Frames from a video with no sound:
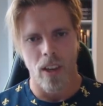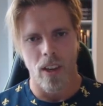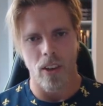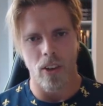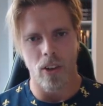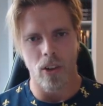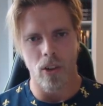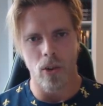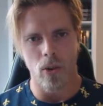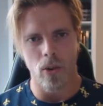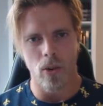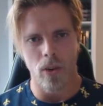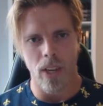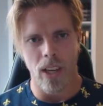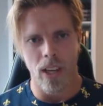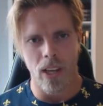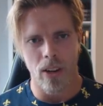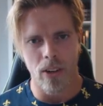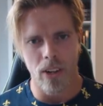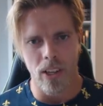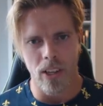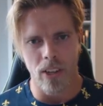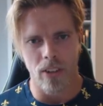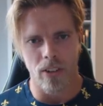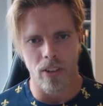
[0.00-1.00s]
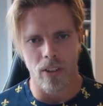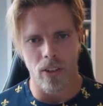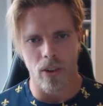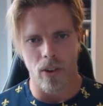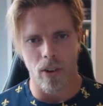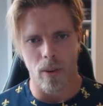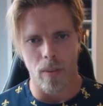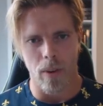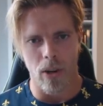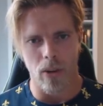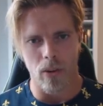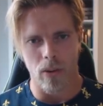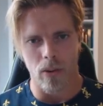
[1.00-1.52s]
you increase your
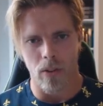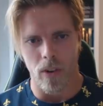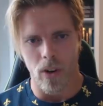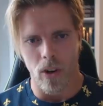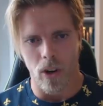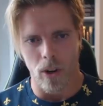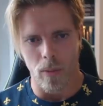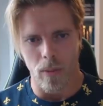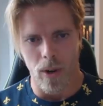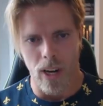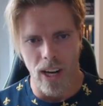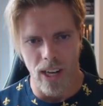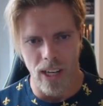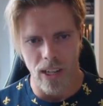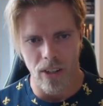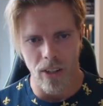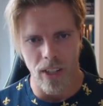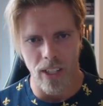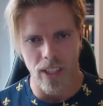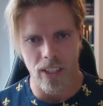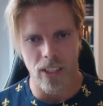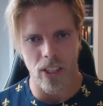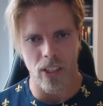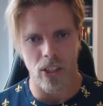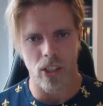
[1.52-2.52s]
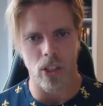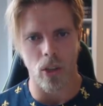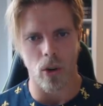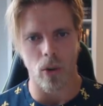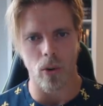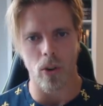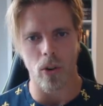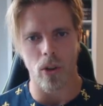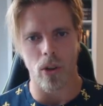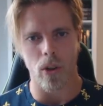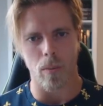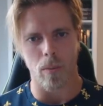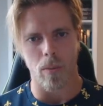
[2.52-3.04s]
amount of carbohydrates so
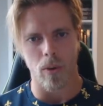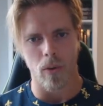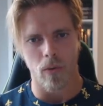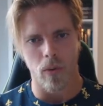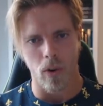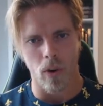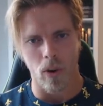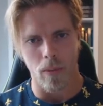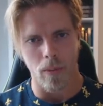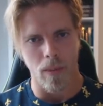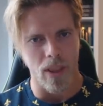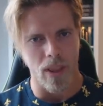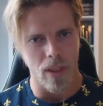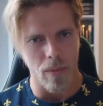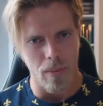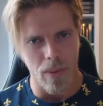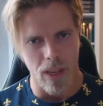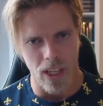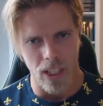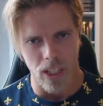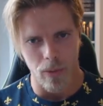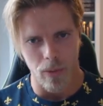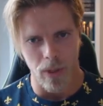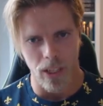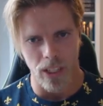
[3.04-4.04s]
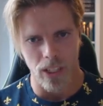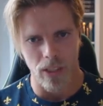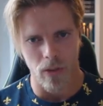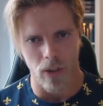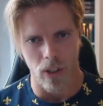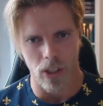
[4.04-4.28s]
you can perform in the bench press,